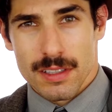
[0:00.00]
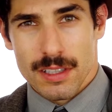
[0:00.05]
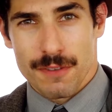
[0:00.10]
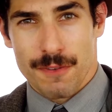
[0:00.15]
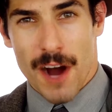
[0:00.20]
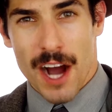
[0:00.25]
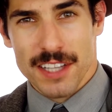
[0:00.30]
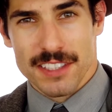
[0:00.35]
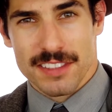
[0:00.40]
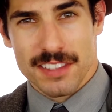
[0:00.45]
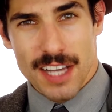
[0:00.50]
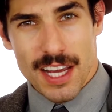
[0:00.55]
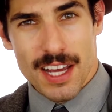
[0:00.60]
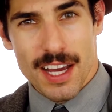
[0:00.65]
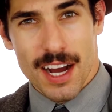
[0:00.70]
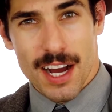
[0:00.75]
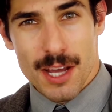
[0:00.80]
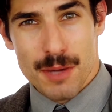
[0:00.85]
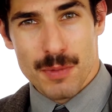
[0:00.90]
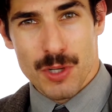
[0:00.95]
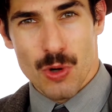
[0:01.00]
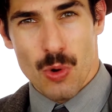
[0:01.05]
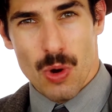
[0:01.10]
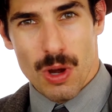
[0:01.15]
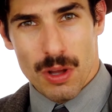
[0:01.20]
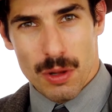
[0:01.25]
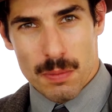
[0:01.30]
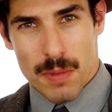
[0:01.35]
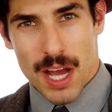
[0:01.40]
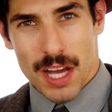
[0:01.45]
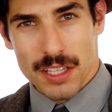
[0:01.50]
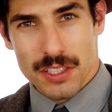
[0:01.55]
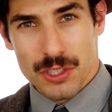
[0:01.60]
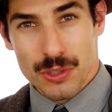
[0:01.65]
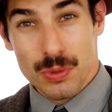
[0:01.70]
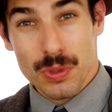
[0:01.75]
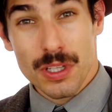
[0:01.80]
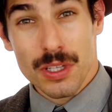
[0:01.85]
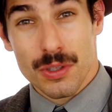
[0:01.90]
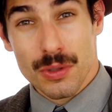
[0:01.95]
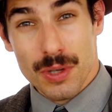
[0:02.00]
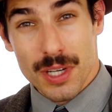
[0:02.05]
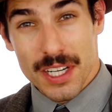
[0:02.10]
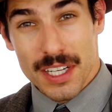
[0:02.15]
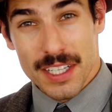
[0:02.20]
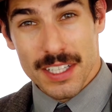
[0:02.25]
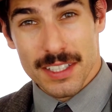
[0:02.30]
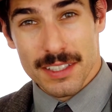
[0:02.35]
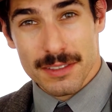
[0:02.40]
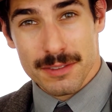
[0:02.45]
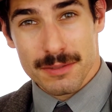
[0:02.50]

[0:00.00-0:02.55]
If I say I am an oil man, you will agree.